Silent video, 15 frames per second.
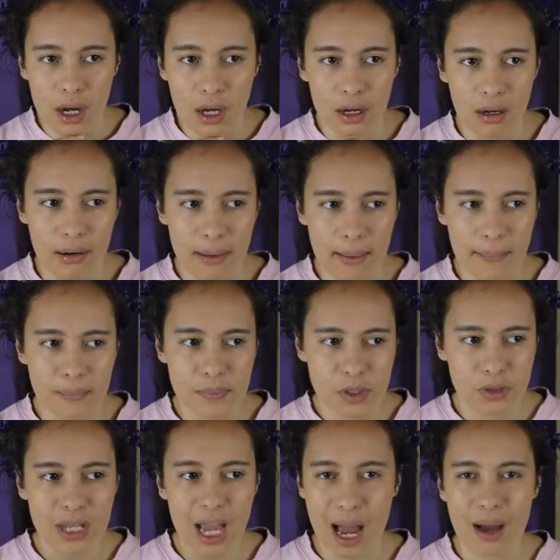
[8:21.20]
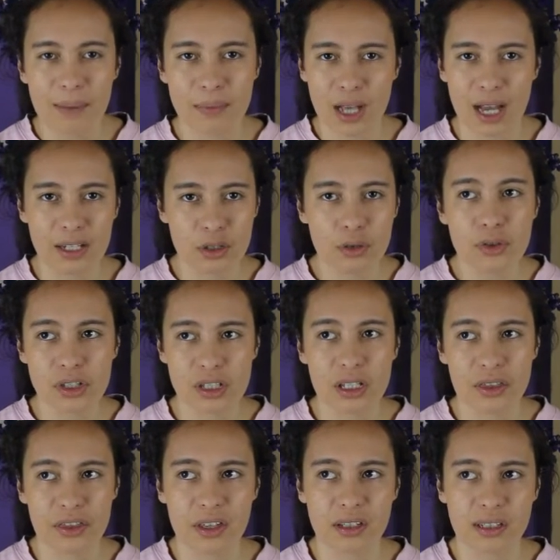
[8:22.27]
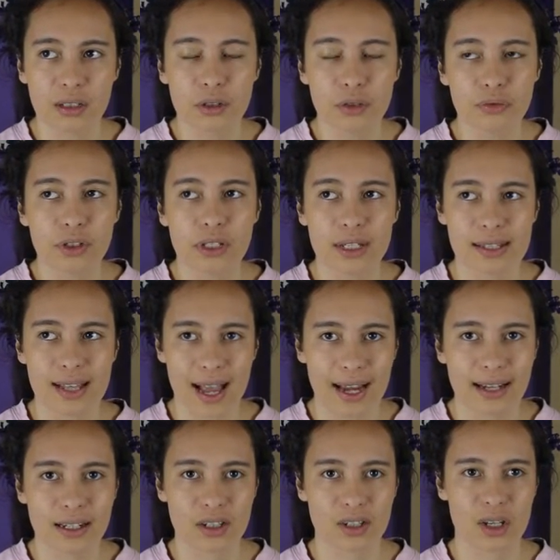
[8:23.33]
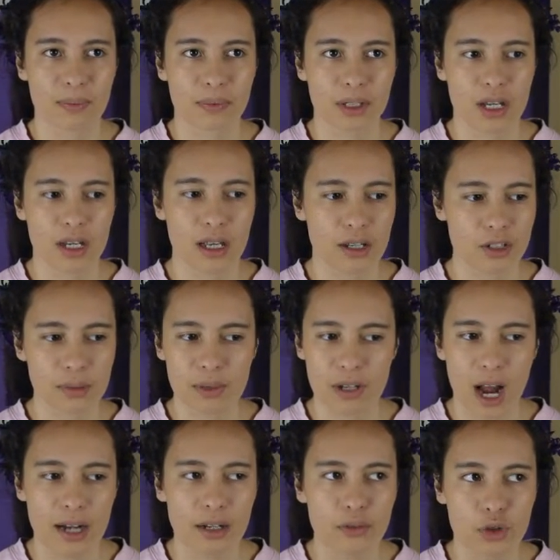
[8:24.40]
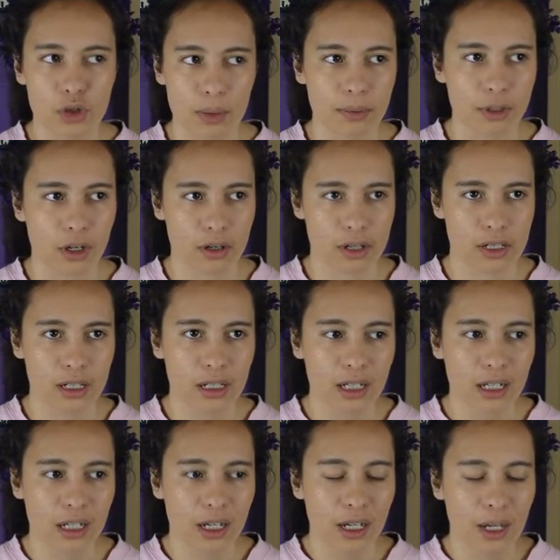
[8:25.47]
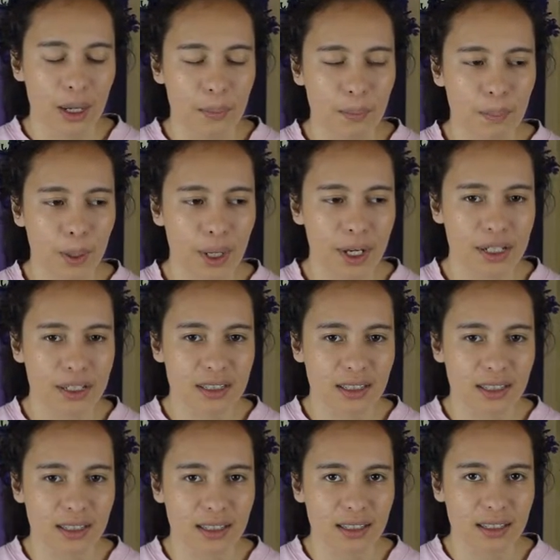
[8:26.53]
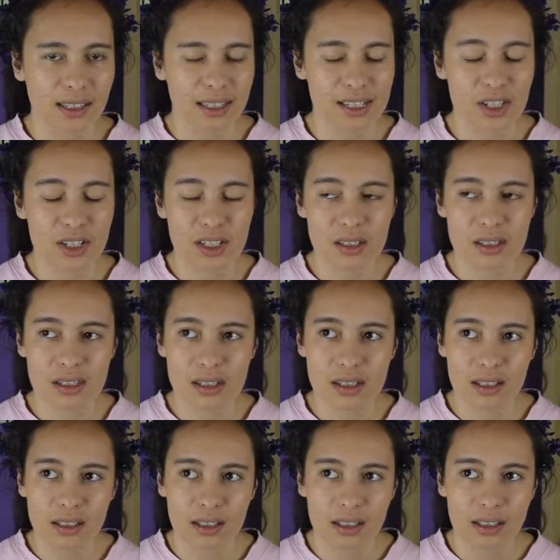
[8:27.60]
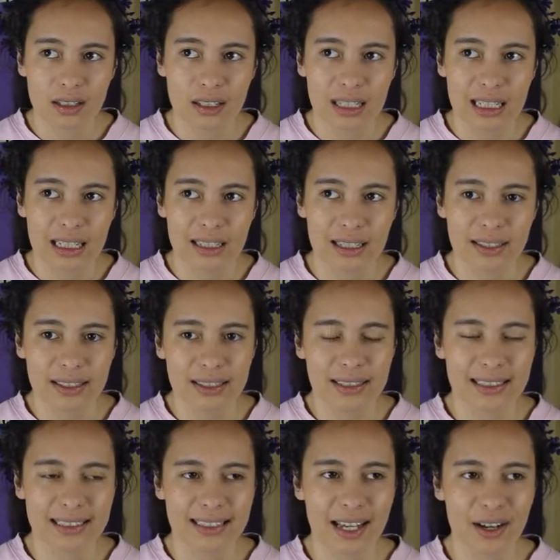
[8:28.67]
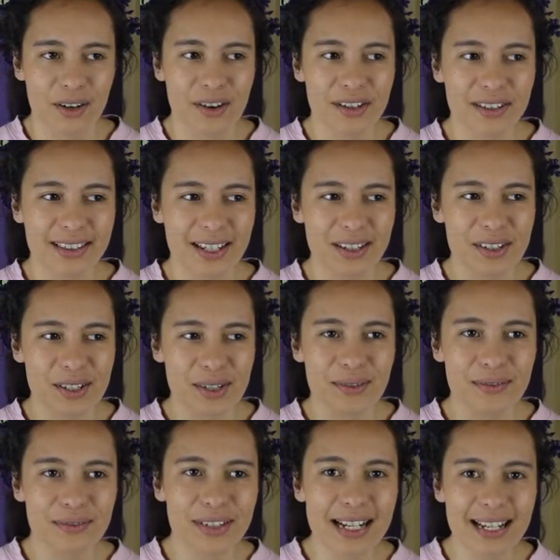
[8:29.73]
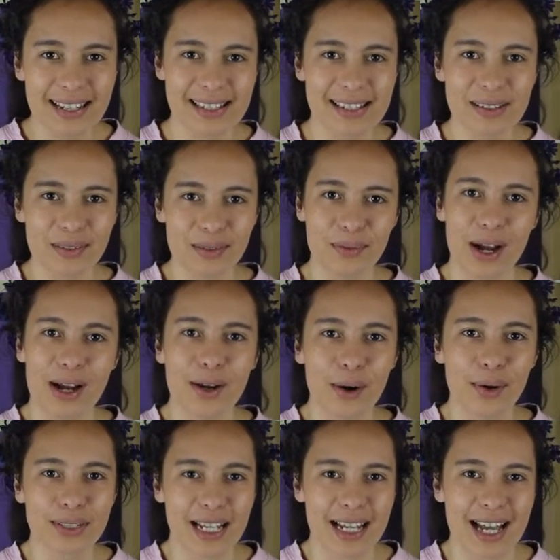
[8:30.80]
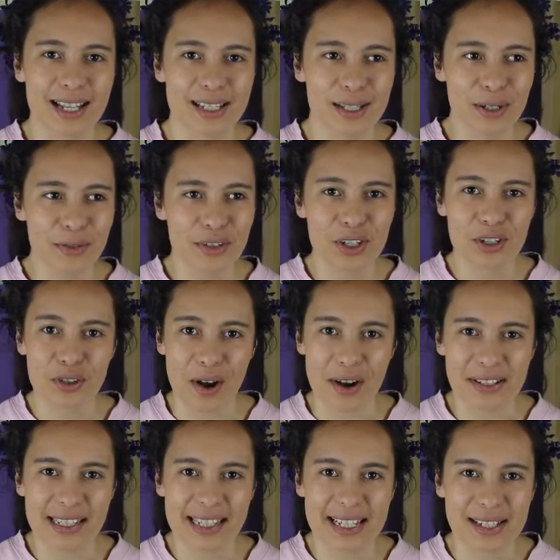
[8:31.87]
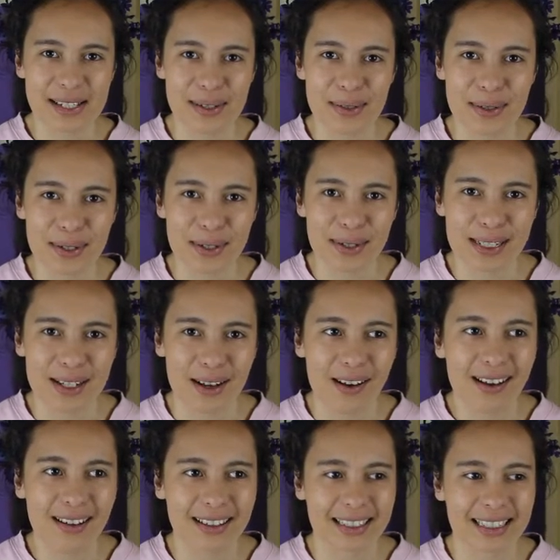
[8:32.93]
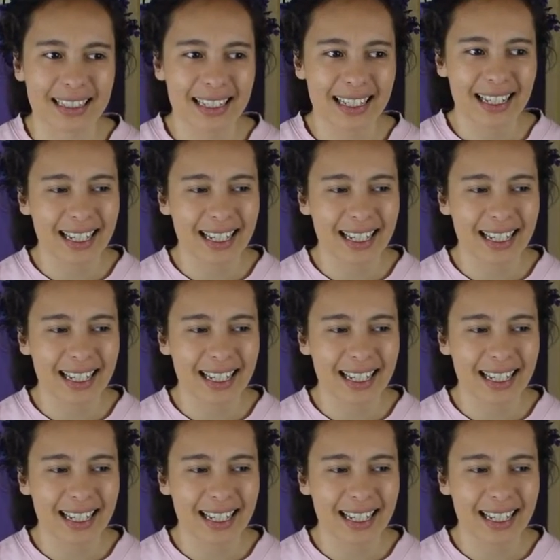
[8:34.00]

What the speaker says: So yeah, I do still think that Luffy is hiding something, some kind of trump card. But I just... There's a reason why Oda has Luffy struggling so early on.